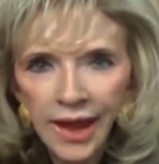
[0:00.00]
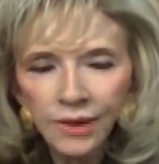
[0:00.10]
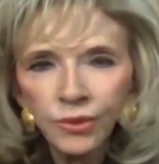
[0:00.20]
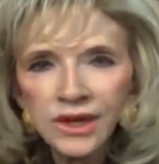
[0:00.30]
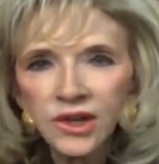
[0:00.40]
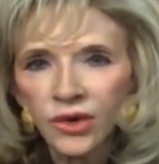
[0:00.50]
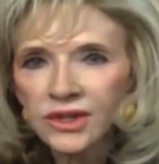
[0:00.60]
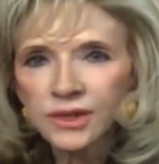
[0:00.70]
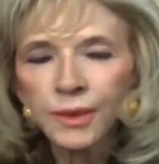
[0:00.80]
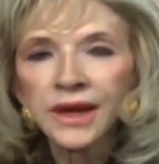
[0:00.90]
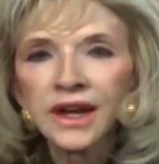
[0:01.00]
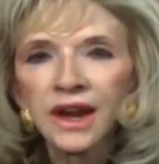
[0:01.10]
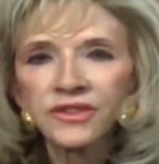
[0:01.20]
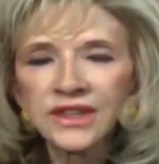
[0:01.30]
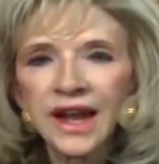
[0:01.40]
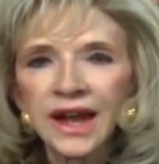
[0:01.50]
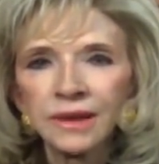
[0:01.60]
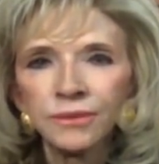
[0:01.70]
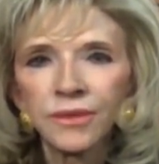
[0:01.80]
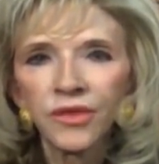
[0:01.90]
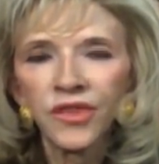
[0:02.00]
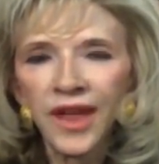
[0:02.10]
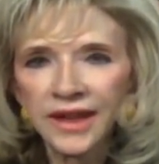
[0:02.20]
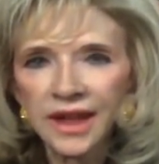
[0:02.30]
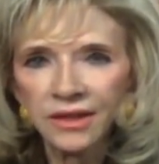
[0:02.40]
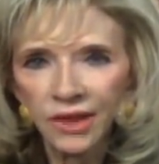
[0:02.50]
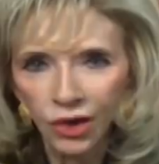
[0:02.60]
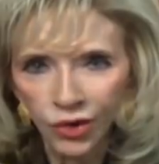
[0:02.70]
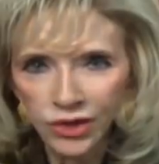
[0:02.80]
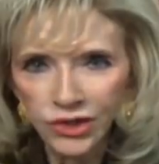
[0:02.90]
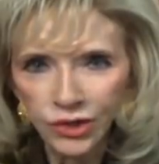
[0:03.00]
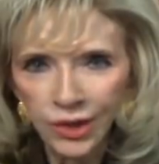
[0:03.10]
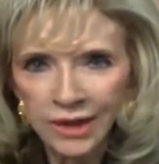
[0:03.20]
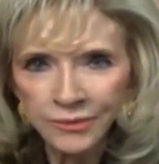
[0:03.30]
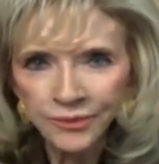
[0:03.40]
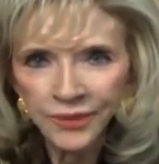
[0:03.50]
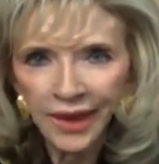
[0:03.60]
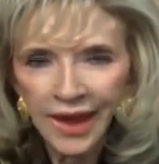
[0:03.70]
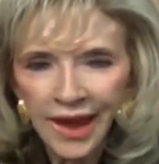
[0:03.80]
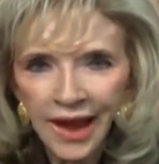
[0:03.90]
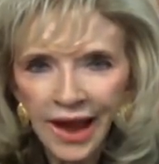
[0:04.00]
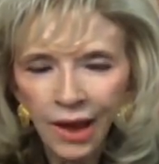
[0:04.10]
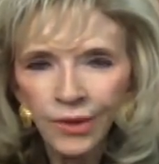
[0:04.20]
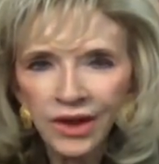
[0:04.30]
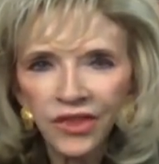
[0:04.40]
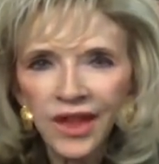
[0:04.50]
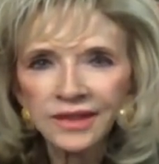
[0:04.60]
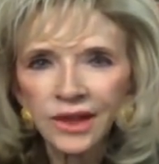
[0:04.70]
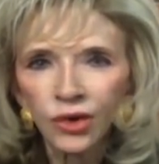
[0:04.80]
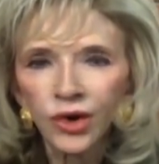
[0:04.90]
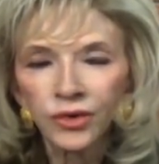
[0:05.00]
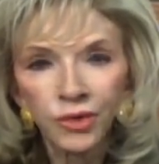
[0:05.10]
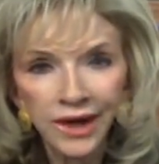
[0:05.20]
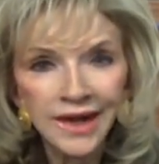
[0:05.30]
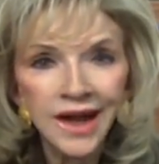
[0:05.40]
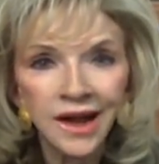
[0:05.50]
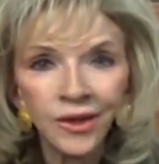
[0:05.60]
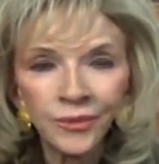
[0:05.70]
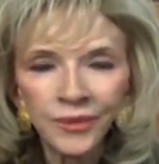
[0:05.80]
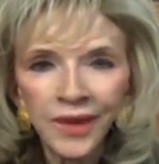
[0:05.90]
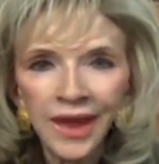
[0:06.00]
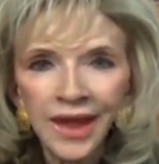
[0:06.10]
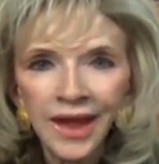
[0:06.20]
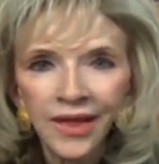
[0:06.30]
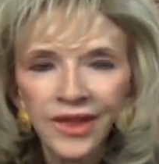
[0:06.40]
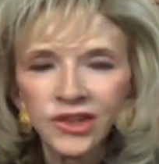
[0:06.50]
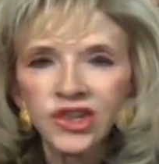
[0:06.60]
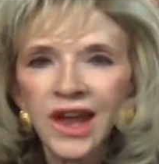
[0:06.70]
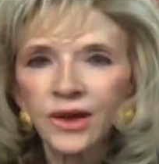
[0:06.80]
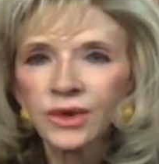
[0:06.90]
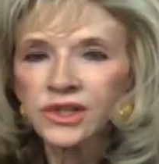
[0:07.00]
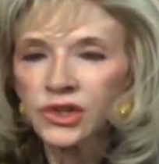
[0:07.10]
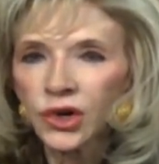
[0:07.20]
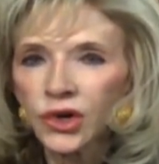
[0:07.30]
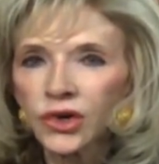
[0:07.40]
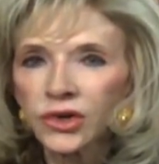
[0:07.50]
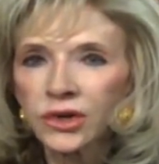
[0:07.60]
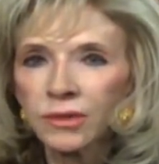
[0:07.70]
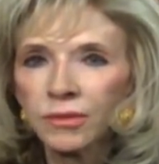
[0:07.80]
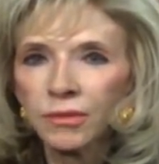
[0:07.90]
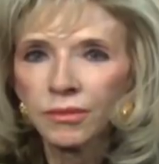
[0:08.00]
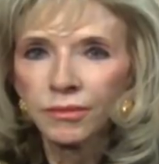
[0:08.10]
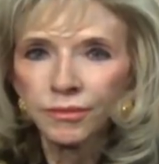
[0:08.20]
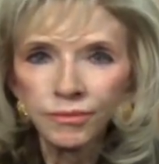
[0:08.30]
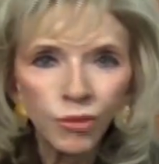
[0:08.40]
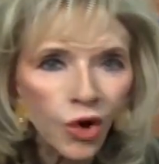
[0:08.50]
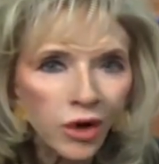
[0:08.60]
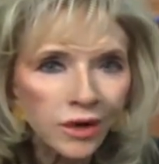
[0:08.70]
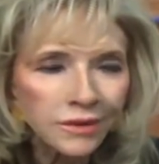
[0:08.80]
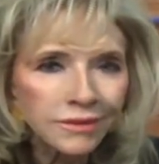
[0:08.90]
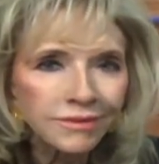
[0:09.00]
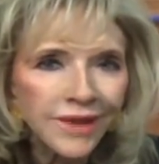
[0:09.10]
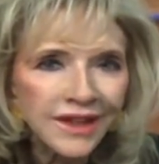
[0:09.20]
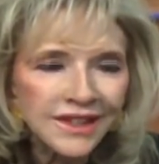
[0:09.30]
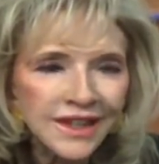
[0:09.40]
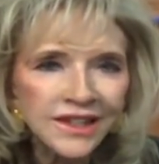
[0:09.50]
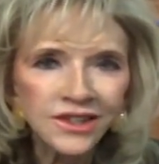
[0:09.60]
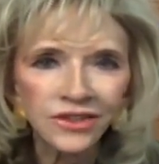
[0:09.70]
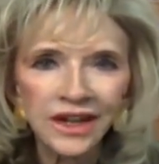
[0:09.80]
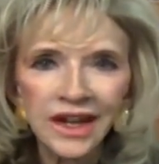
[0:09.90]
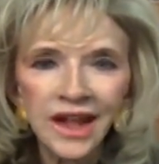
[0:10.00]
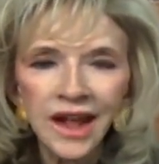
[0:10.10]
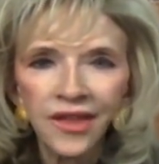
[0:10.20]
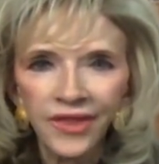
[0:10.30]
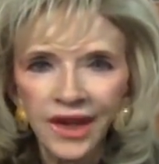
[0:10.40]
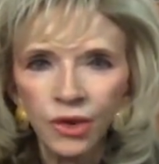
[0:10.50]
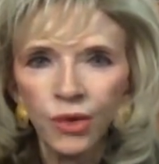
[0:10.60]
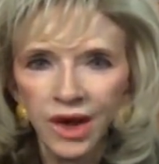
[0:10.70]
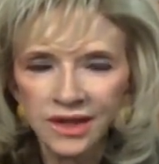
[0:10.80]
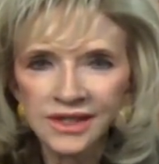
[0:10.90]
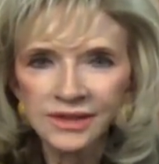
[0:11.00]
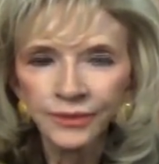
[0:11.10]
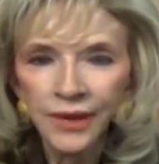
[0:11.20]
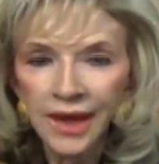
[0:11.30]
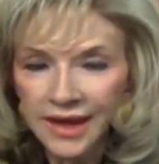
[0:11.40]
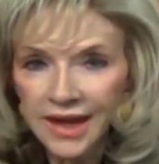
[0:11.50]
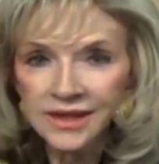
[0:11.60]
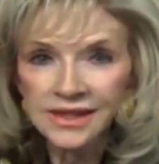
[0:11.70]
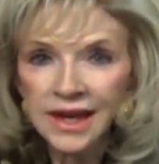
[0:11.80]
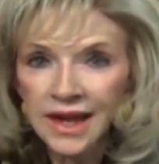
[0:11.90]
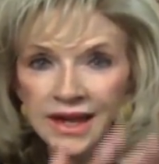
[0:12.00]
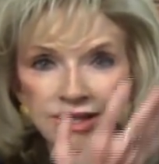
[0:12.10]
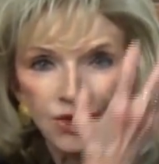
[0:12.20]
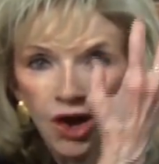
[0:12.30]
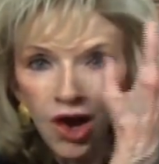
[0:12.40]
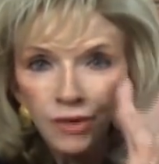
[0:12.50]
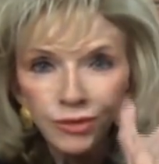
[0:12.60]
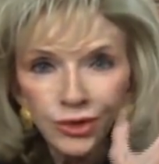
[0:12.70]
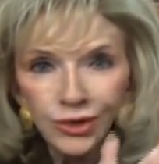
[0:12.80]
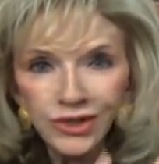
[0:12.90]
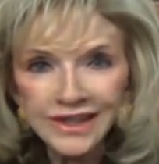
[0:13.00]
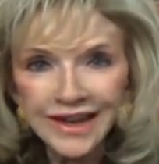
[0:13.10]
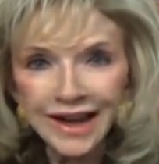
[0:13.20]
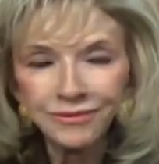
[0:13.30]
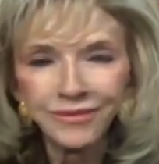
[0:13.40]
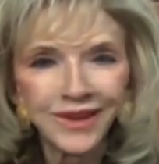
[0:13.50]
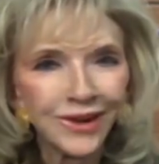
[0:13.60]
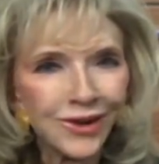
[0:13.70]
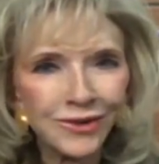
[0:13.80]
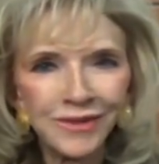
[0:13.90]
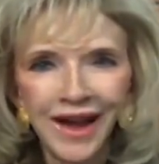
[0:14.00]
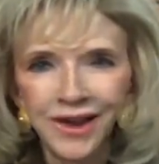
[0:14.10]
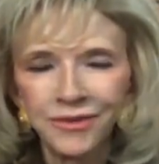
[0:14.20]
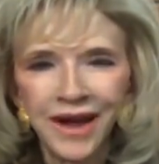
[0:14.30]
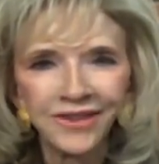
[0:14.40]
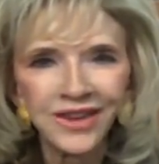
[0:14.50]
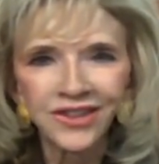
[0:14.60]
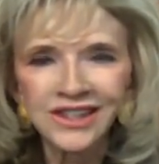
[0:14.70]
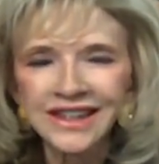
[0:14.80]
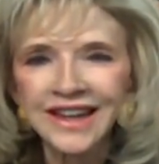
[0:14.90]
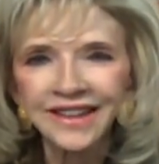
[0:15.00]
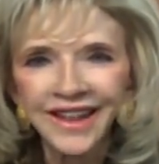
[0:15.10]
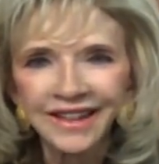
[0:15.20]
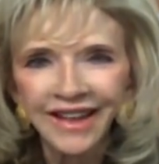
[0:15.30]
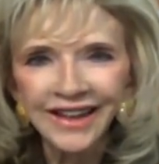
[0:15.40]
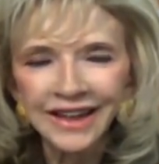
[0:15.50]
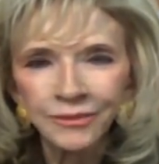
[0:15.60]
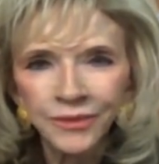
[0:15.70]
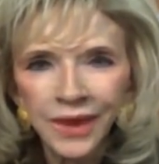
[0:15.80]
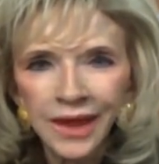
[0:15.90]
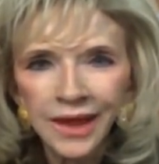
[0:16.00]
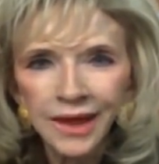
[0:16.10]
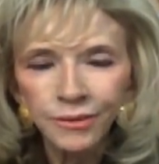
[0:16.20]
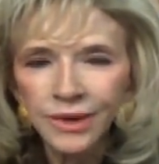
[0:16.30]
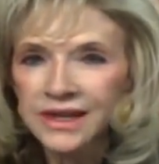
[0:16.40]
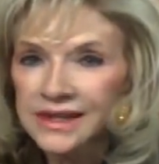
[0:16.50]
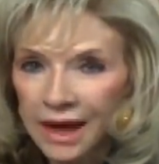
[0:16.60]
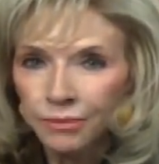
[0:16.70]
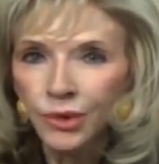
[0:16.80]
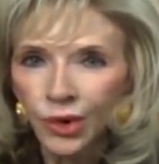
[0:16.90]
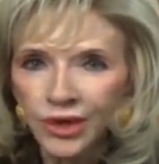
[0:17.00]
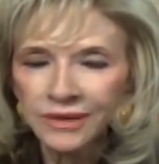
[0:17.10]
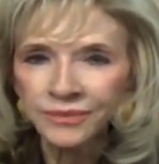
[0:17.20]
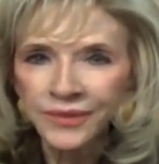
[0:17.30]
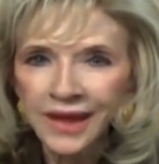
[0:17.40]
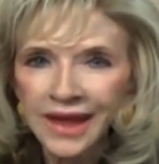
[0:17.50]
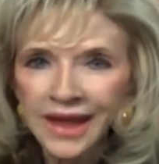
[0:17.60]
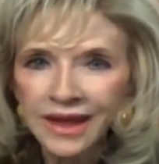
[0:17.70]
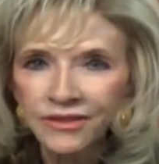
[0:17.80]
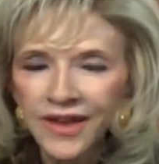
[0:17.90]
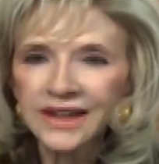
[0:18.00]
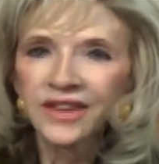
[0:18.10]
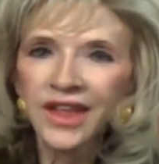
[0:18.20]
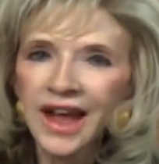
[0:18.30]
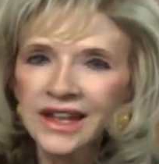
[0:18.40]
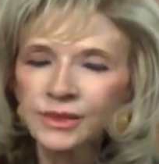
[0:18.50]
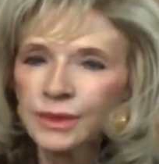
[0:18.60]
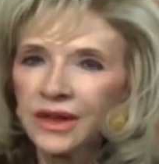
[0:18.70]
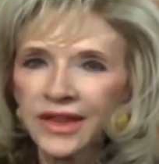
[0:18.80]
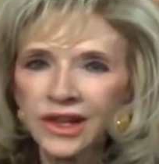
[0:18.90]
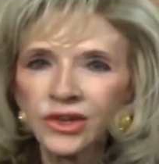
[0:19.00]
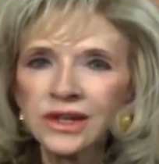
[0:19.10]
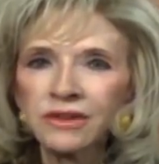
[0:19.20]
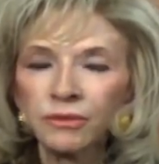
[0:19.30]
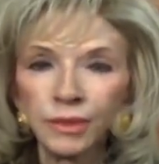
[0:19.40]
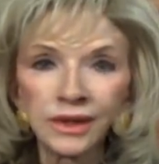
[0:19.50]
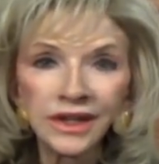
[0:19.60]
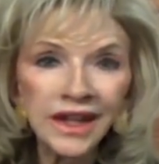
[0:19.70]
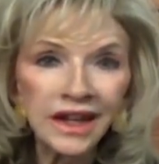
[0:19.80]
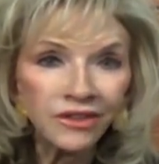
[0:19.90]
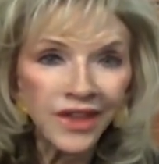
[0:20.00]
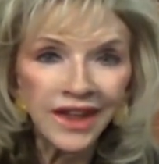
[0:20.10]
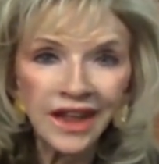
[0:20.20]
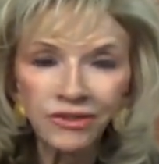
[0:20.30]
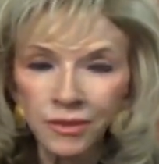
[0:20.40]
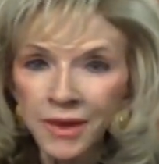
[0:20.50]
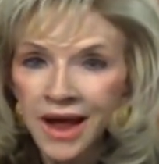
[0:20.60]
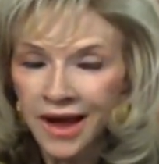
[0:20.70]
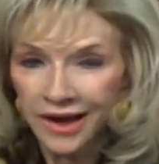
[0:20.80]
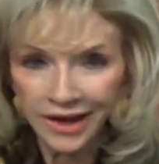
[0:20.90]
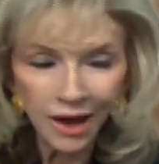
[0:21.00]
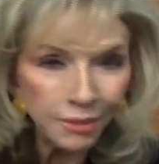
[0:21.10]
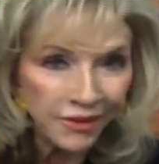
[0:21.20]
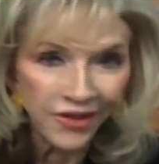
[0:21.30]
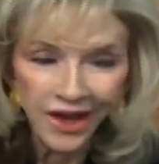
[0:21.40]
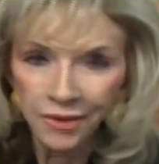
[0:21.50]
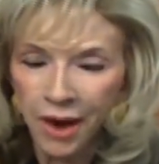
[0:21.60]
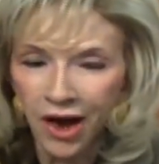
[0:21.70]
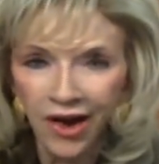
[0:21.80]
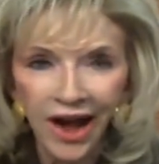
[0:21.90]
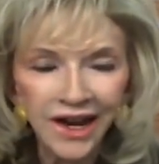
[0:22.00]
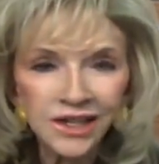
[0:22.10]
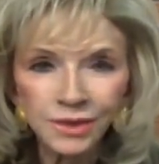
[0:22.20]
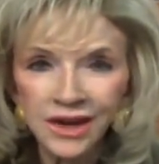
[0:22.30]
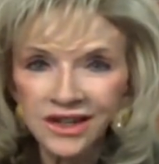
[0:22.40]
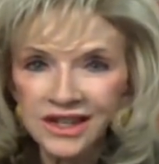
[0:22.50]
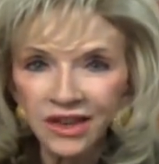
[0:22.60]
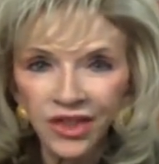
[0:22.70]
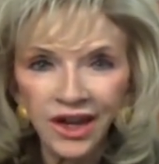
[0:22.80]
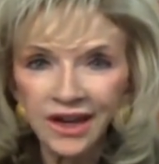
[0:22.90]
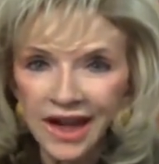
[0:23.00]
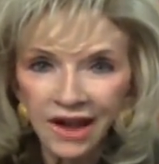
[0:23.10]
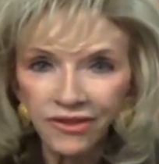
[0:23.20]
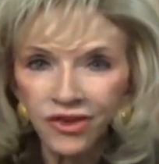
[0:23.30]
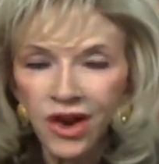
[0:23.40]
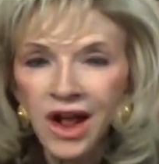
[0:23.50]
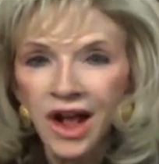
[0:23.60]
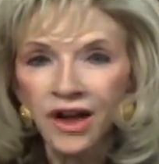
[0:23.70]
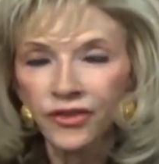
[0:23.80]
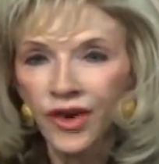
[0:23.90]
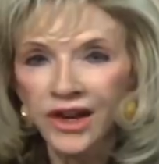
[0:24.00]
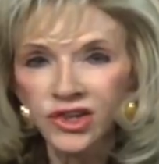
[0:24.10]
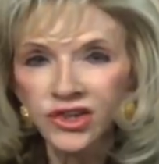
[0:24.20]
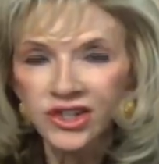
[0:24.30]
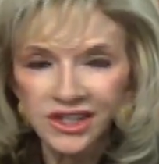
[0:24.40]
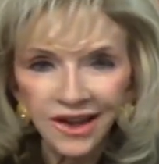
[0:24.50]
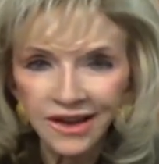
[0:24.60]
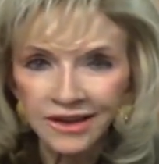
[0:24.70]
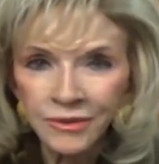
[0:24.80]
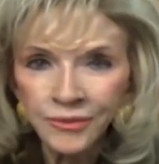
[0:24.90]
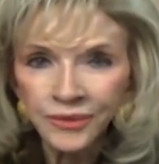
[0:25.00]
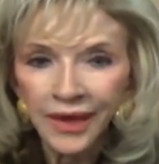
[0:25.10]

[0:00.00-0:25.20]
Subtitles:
And we don't spend enough time thanking the Lord, do we? I want to thank the Lord right now that Jack wasn't hurt more extensively than he was. Yes, he's all bruised up. Oh, my, I've never seen anything like it. But he's not broken. In fact, at the hospital, they couldn't even believe. They gave him a couple of MRIs because they thought he'd have a fractured skull.